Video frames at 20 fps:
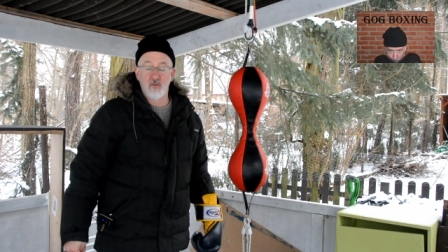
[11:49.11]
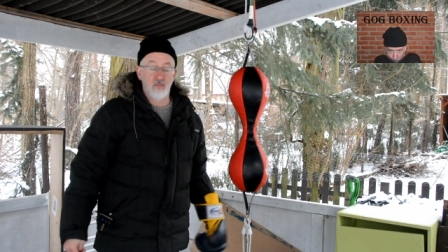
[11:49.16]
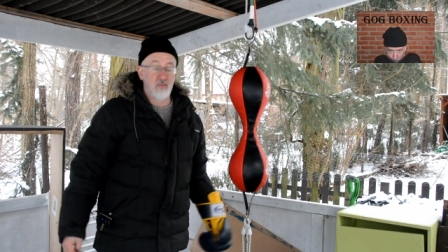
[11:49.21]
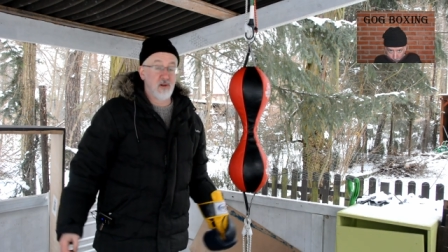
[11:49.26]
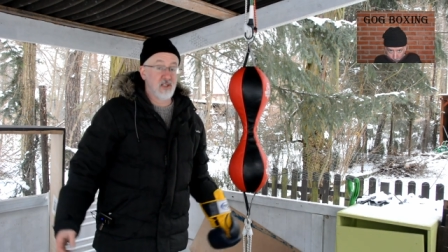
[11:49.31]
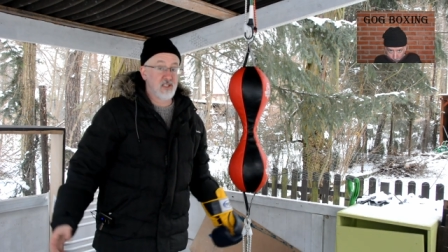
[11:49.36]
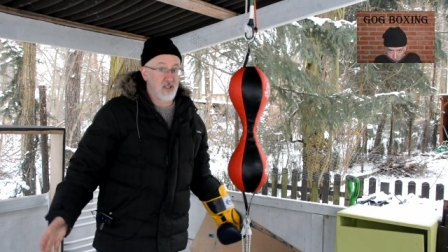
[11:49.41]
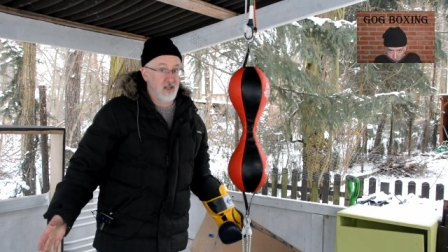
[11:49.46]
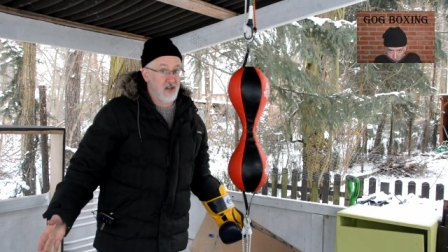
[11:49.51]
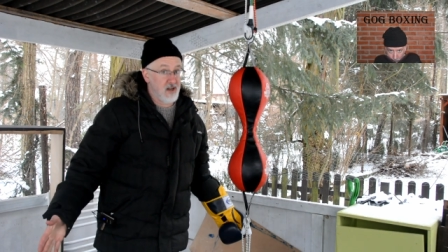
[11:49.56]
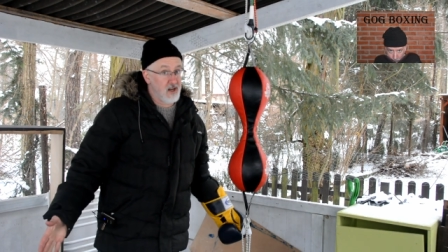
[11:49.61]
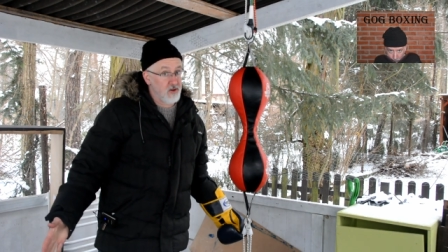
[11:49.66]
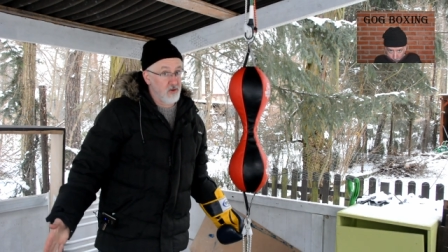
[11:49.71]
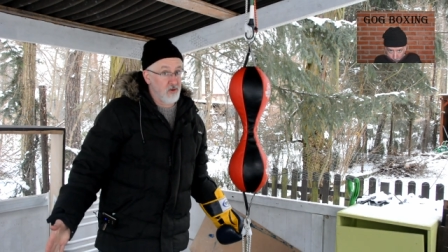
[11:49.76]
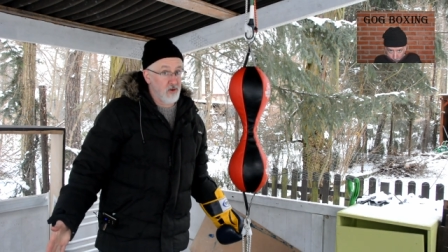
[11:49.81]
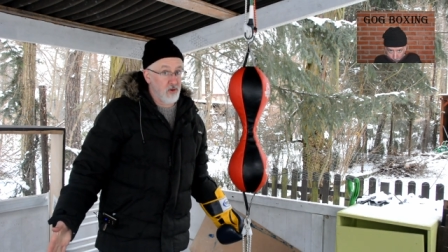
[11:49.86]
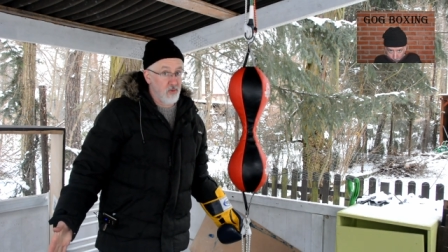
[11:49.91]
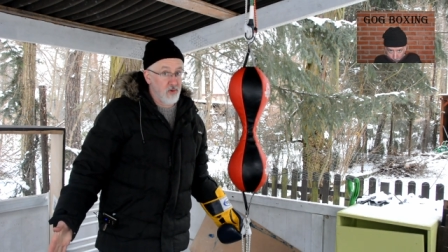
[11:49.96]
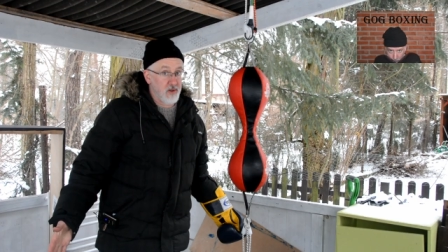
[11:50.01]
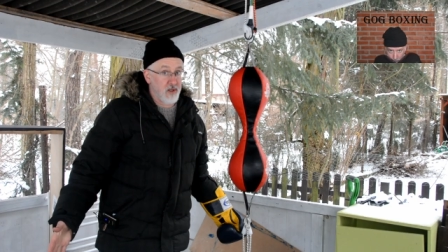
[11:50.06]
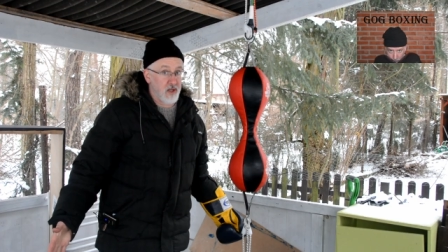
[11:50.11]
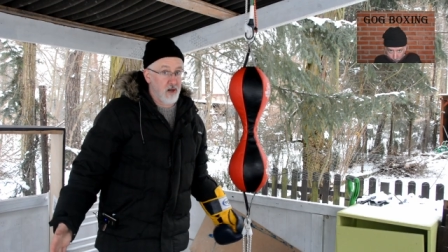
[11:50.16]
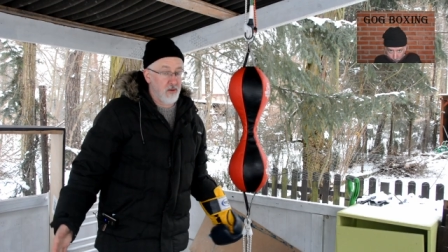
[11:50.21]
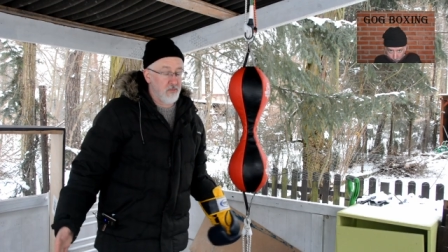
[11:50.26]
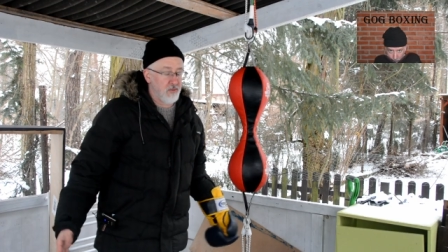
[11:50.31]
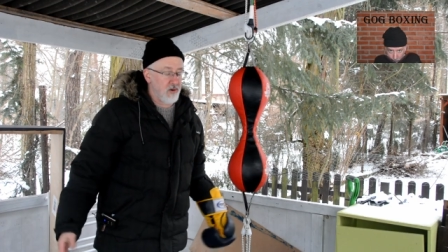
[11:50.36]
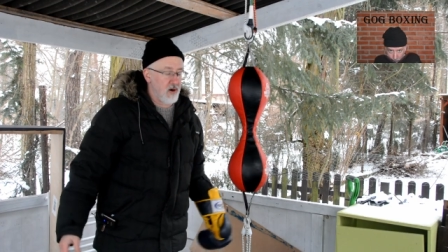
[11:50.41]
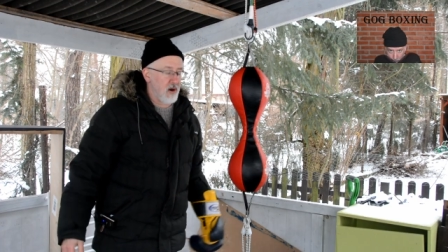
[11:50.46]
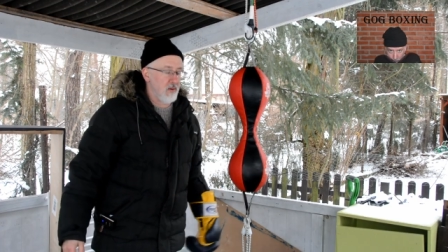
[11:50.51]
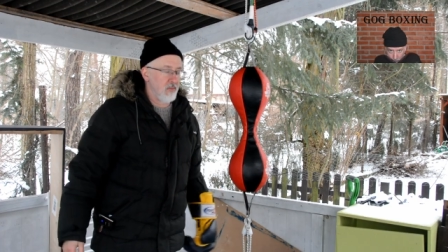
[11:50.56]
You bust a knuckle, you really got a
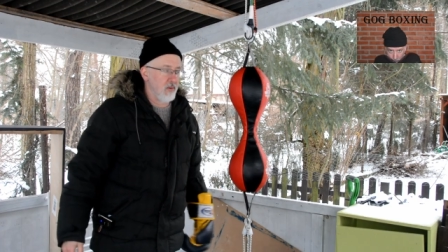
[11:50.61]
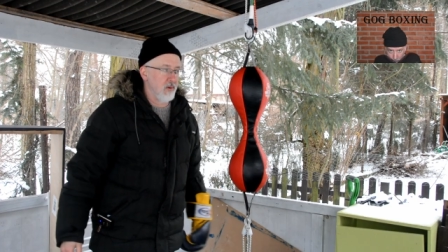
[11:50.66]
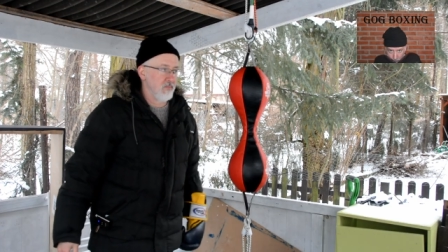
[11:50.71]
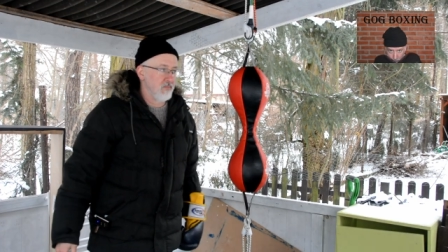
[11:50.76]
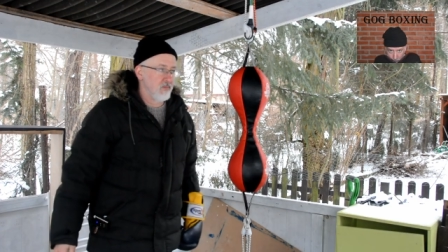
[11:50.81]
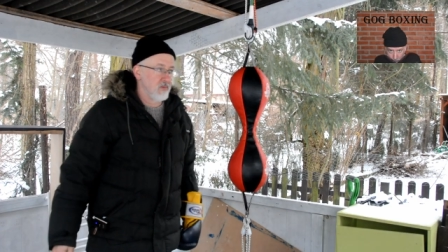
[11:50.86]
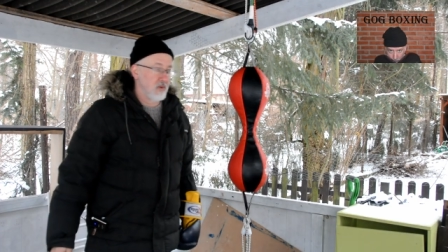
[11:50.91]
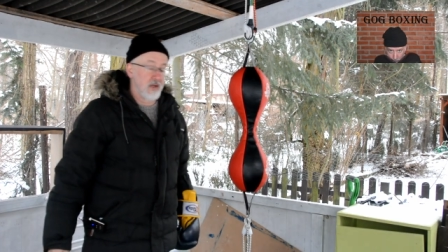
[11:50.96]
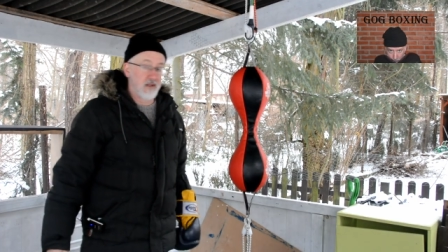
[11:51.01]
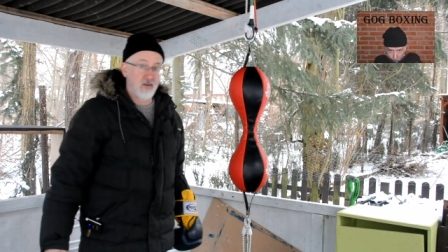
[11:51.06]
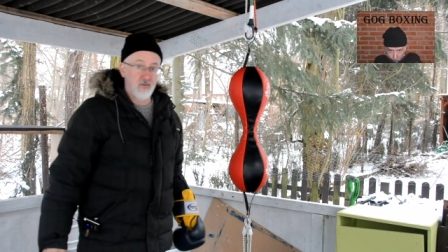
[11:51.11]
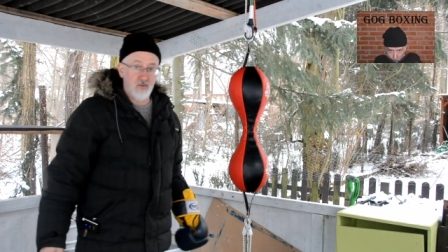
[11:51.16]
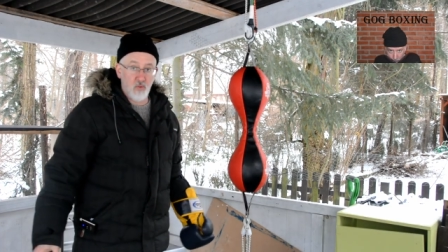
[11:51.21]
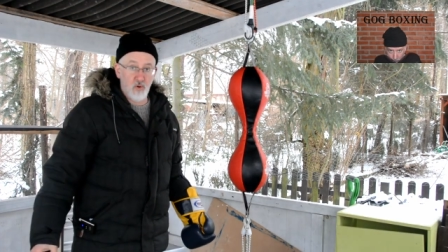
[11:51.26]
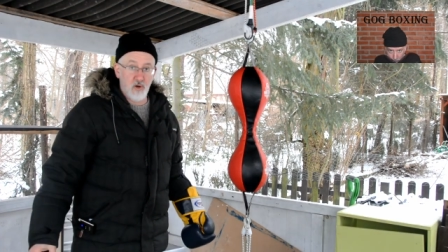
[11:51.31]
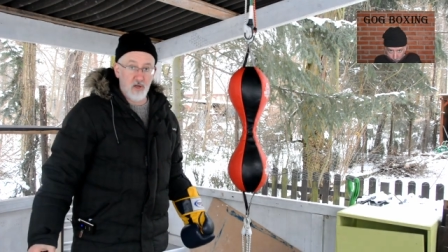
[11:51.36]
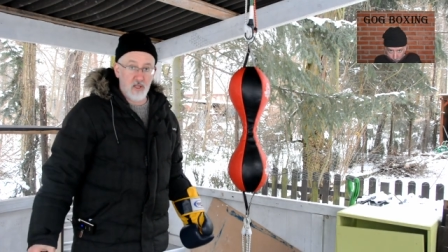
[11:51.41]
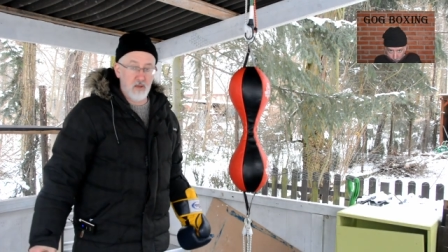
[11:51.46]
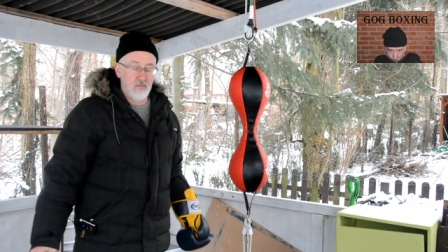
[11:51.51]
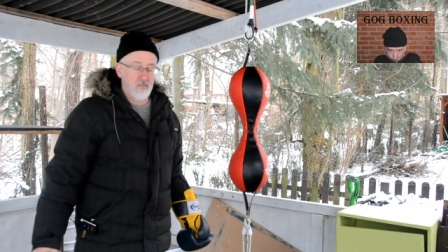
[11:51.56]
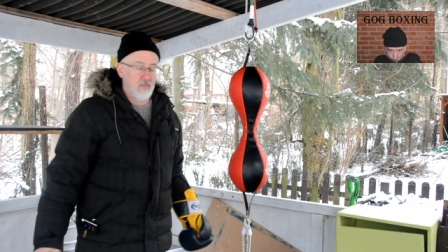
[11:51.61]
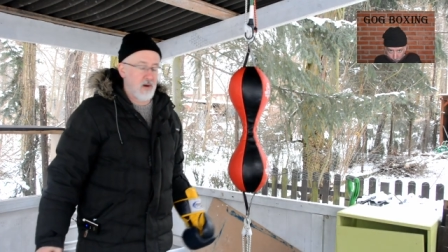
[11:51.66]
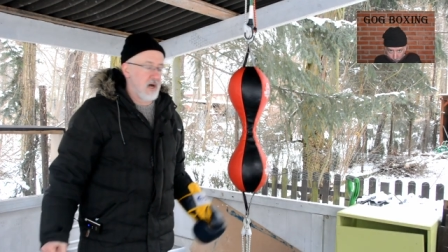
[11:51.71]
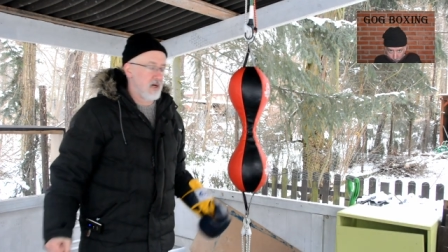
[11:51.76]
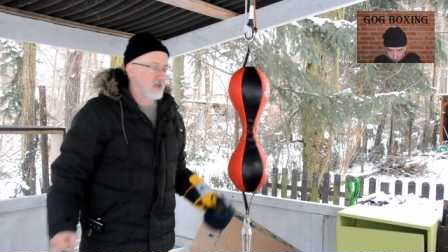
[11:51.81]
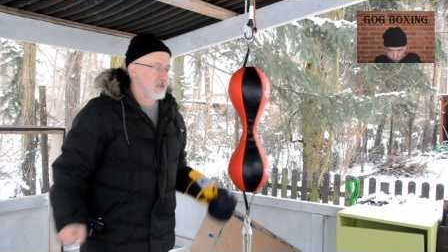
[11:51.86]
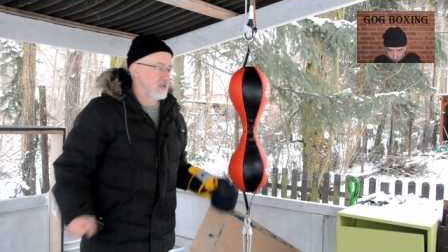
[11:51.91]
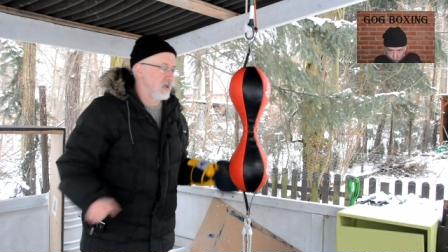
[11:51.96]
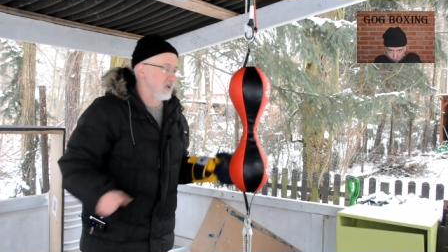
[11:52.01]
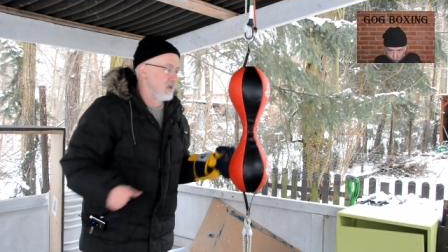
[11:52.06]
problem, like if you want to keep
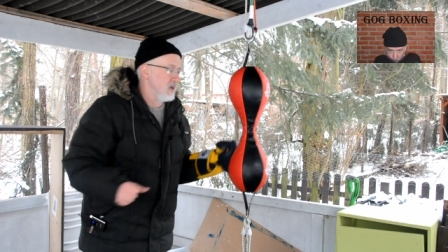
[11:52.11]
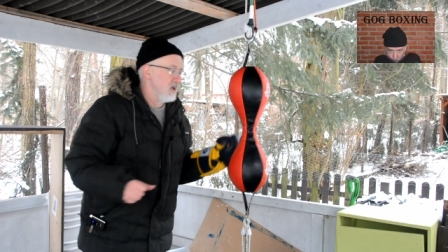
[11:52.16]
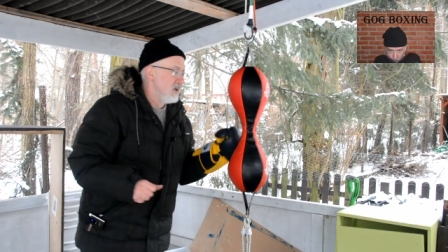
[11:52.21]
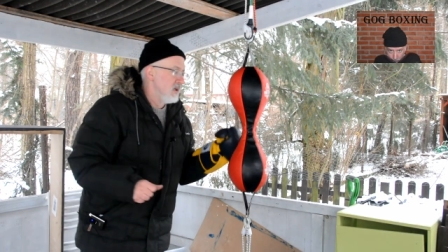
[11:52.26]
boxing.